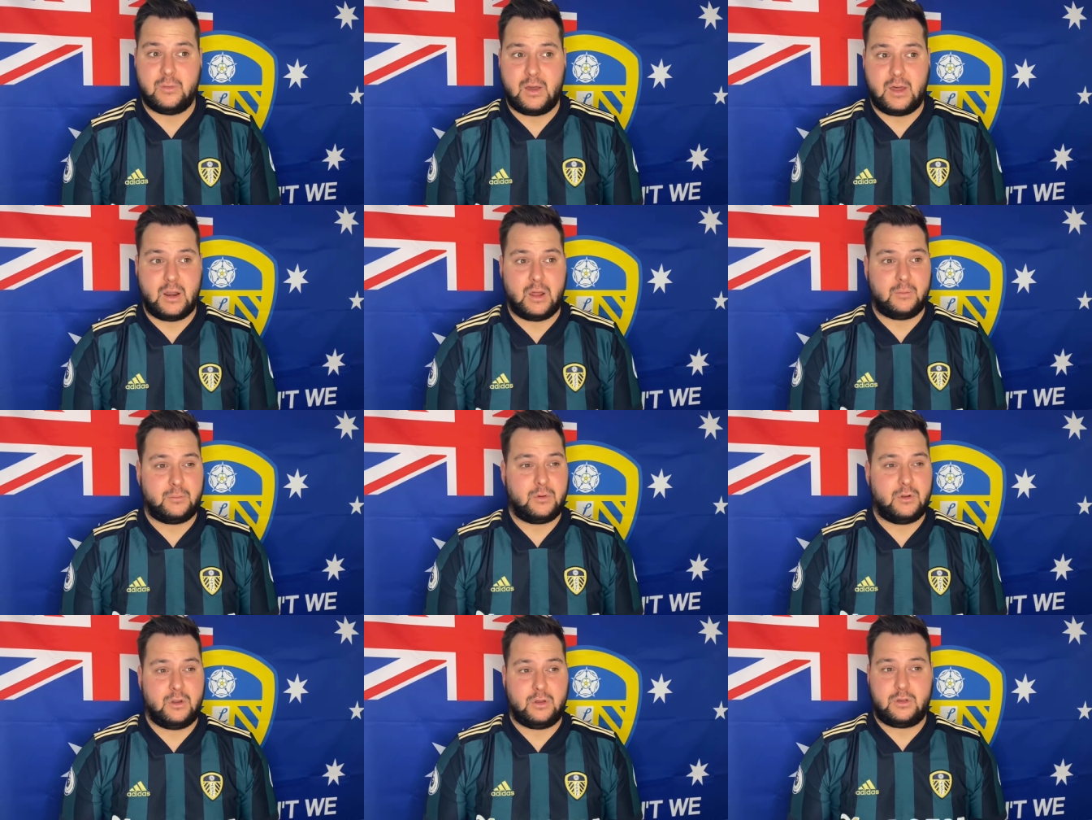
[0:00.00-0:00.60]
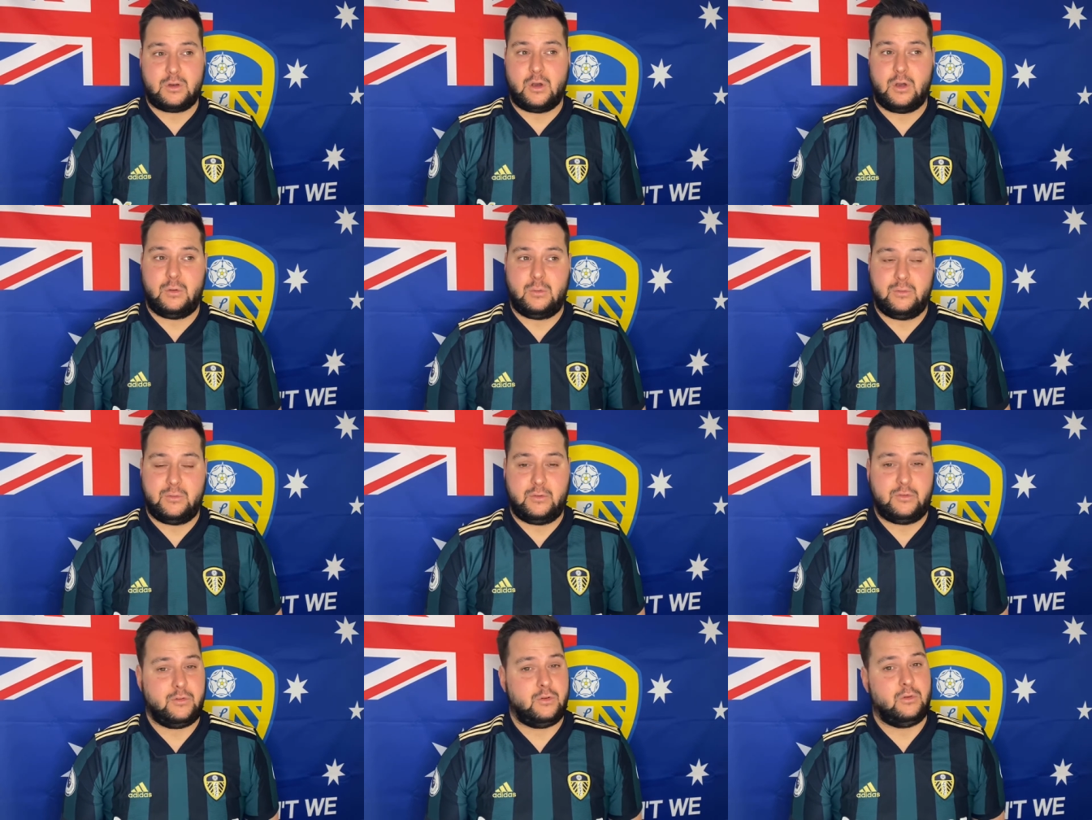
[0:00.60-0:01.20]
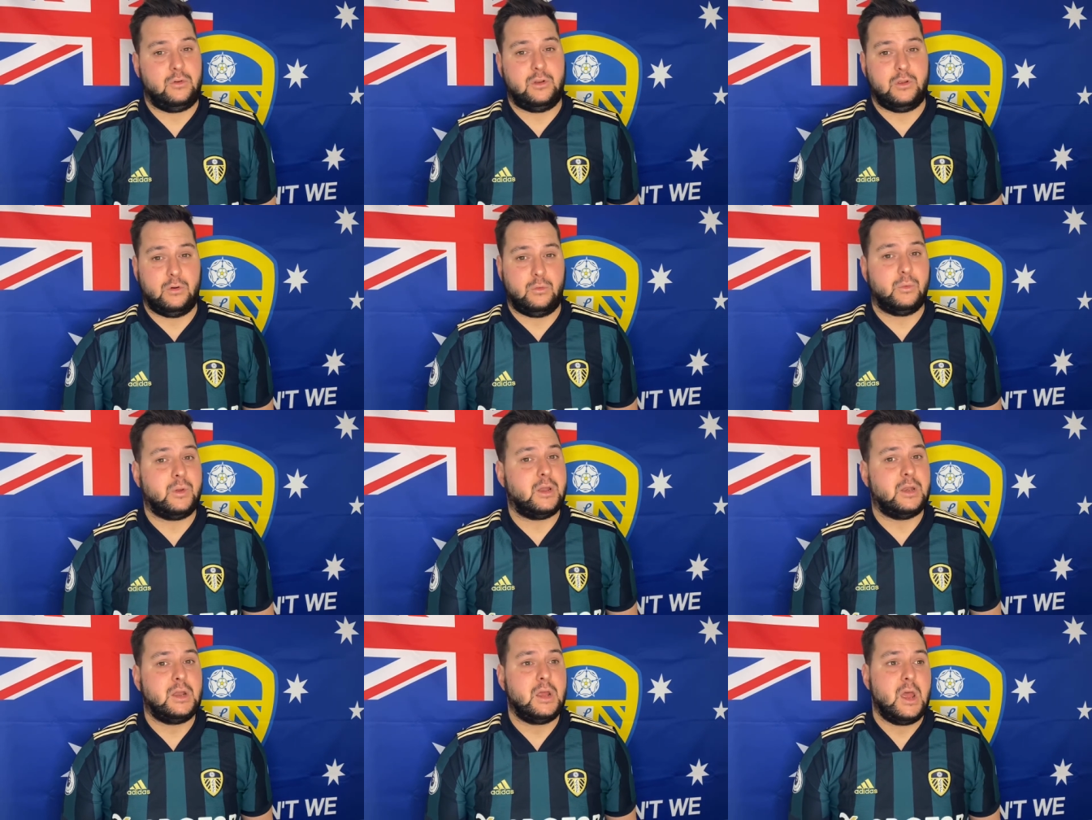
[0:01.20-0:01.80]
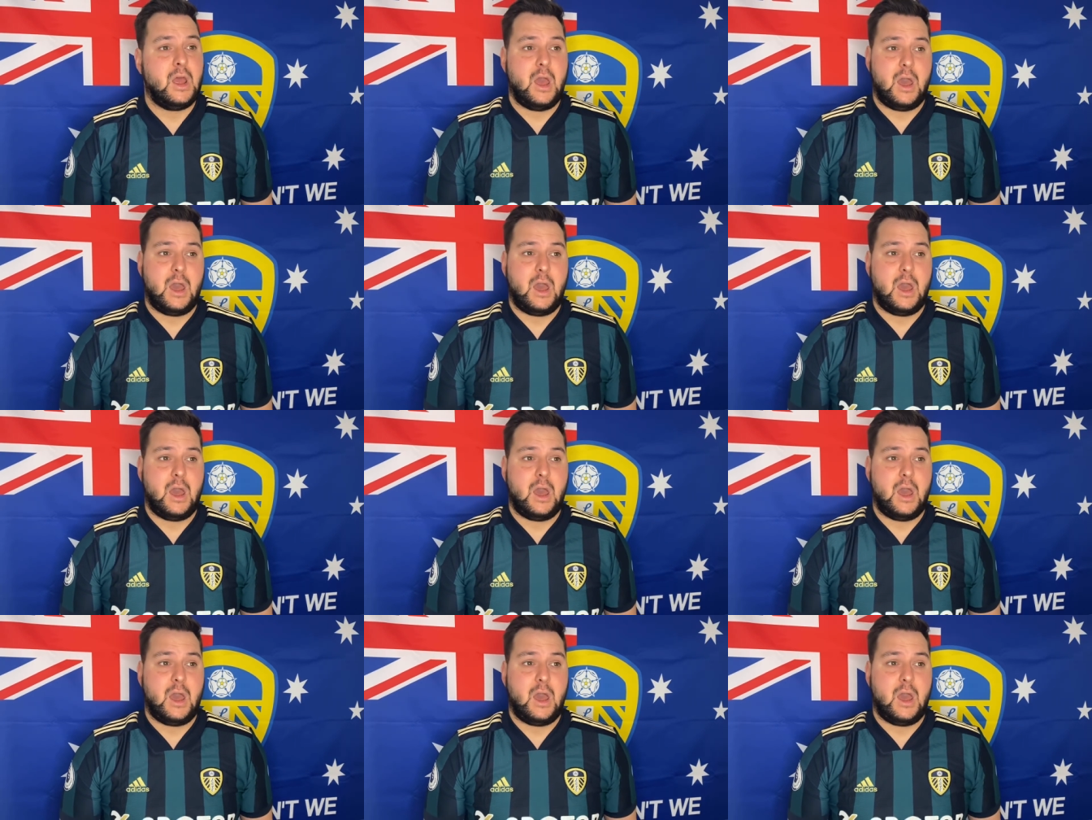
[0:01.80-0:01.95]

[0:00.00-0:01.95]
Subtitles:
And I'm going to go with a 2-0 win.